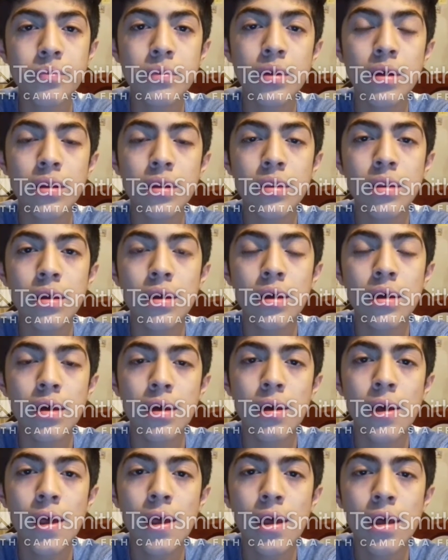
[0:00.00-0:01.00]
that the
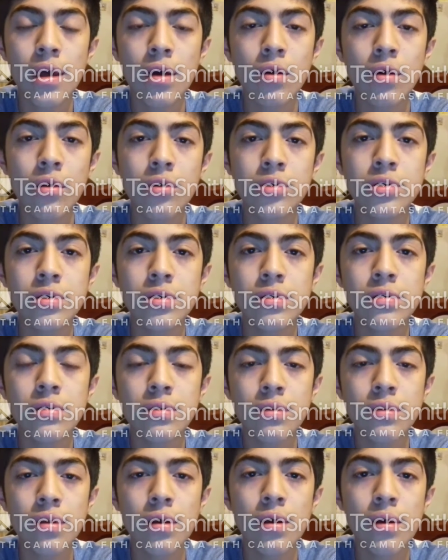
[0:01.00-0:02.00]

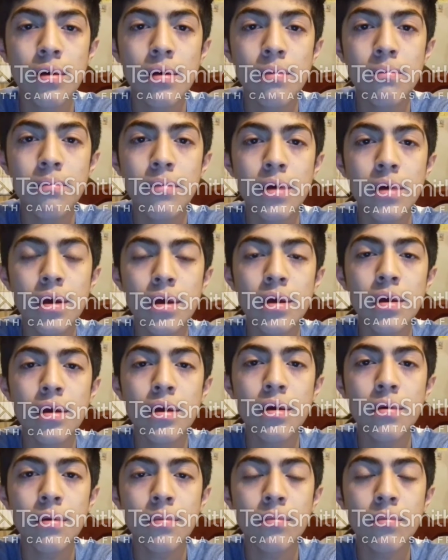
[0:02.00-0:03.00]
ecologists
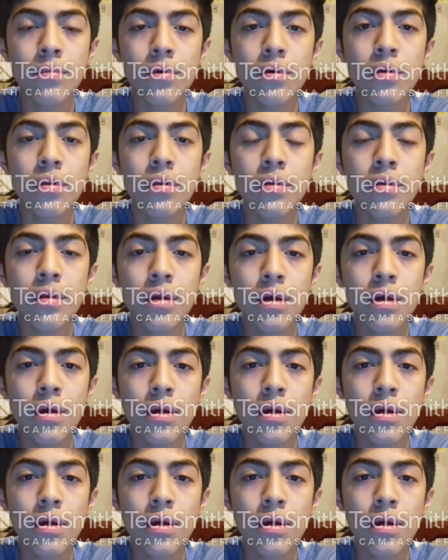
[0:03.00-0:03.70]
make models